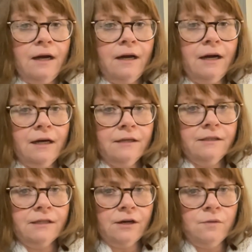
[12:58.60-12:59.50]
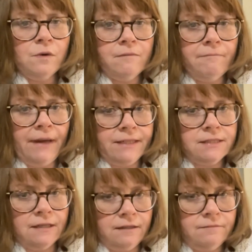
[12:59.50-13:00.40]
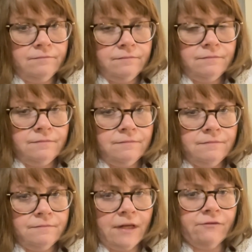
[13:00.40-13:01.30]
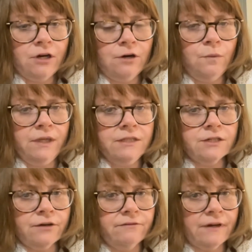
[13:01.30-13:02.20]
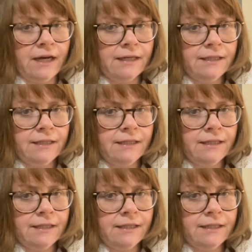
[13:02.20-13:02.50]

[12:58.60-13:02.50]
I go one better. I've got a window vac,